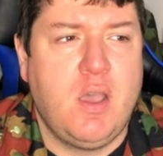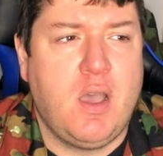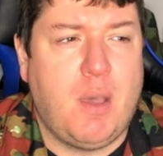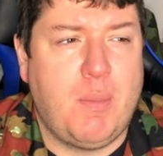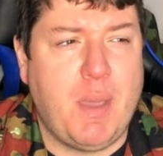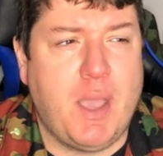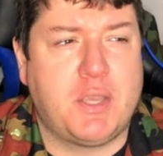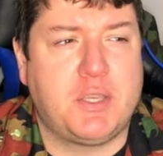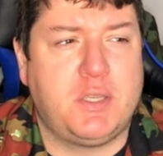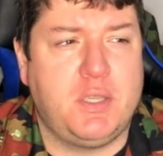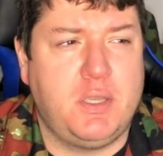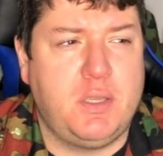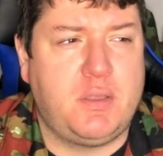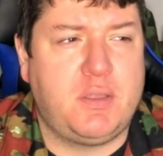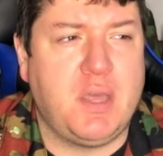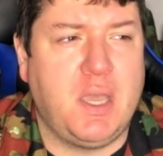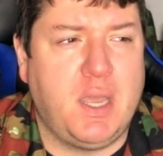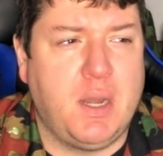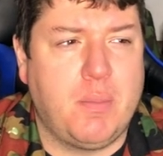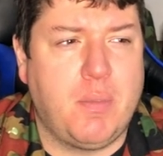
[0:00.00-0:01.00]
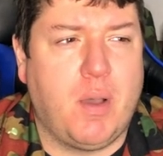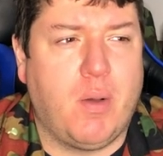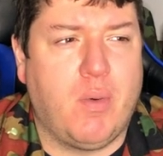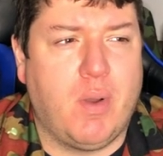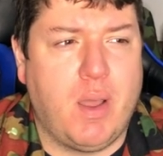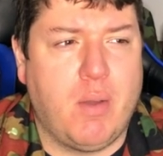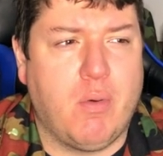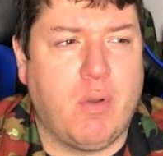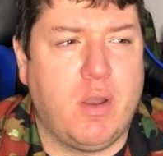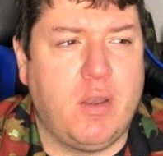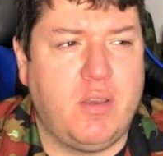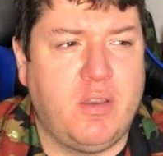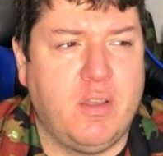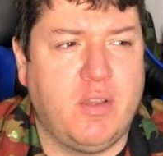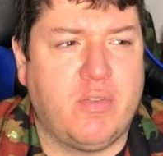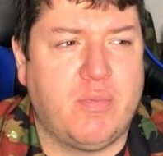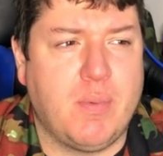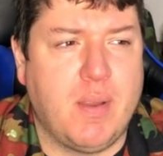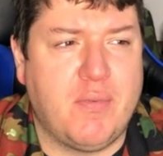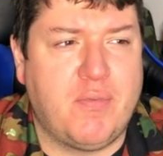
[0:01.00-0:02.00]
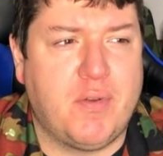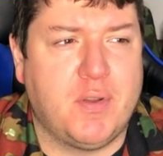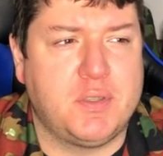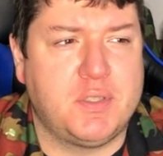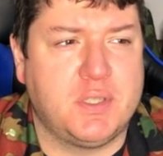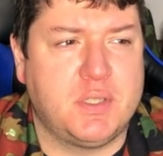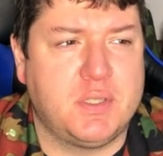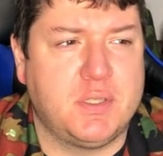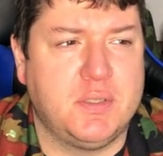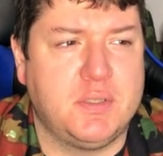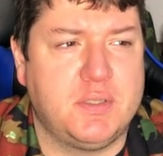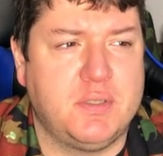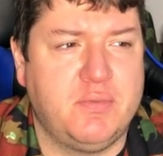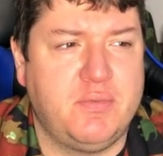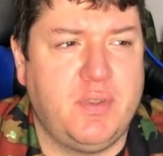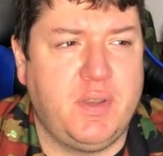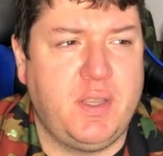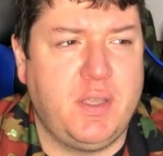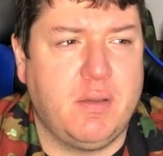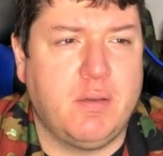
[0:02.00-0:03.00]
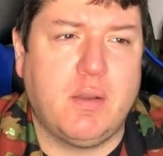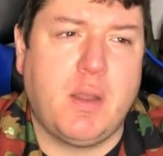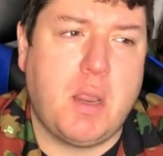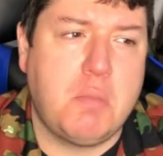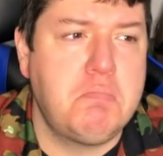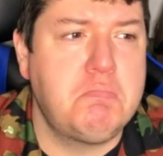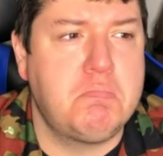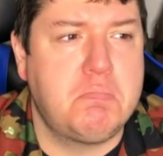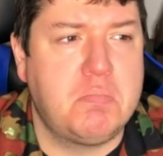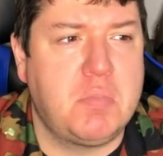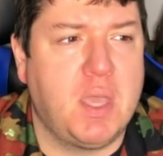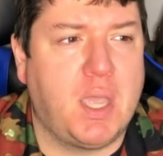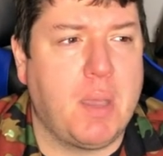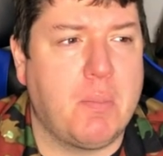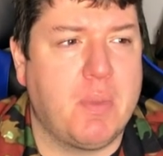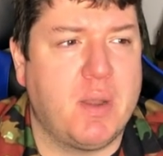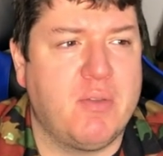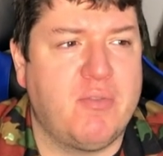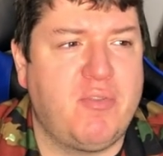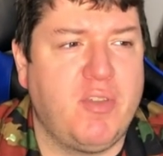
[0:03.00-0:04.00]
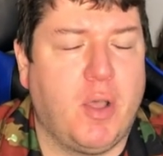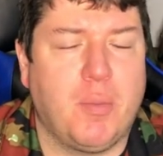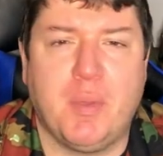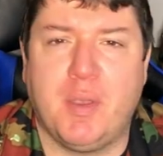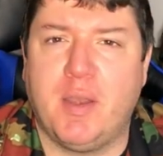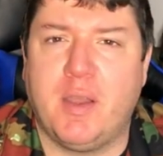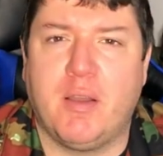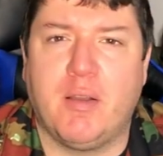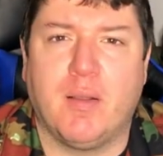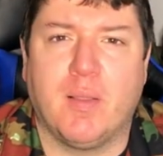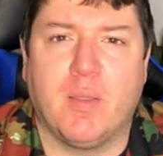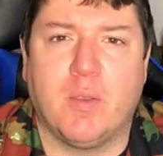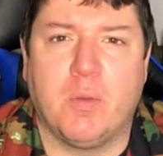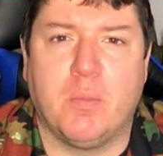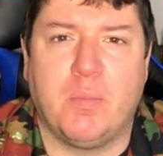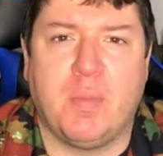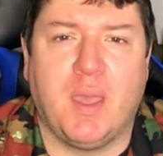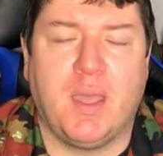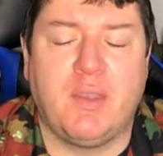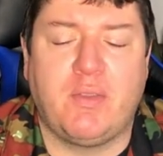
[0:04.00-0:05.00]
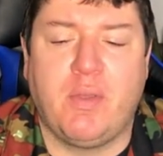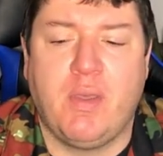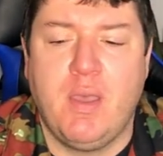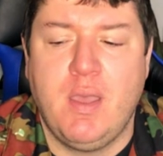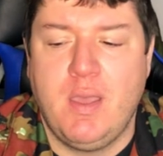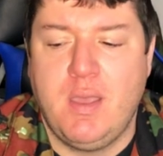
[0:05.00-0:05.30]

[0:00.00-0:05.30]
I'm actually thinking about what I want to do for my first exclusive video, and I think I'm going to film it here in a little bit.